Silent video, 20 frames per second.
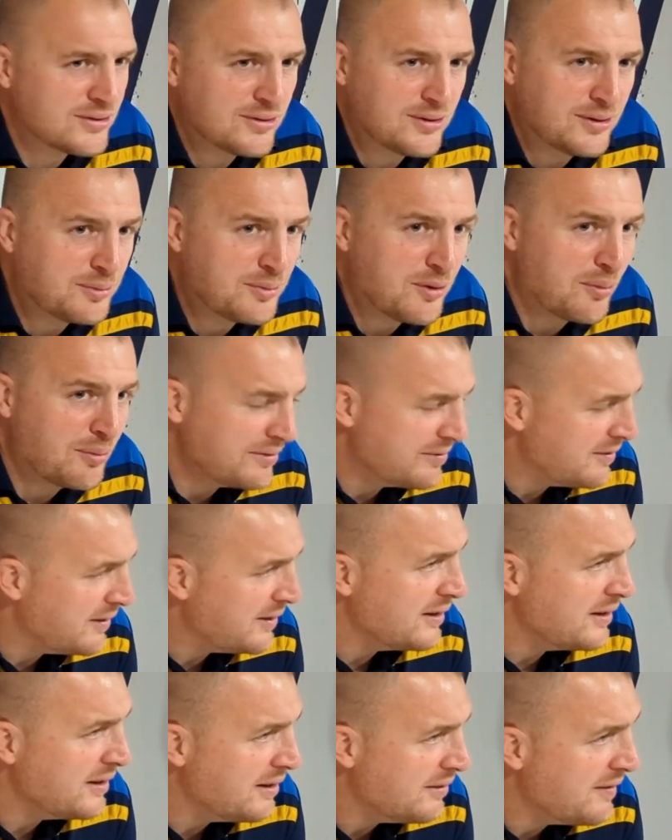So he'll probably feel
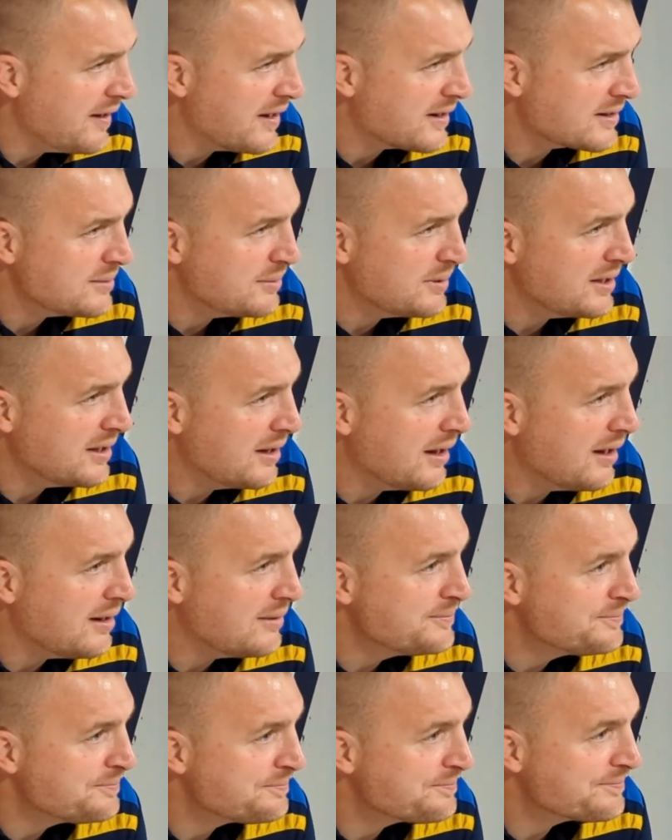the effects a bit of that.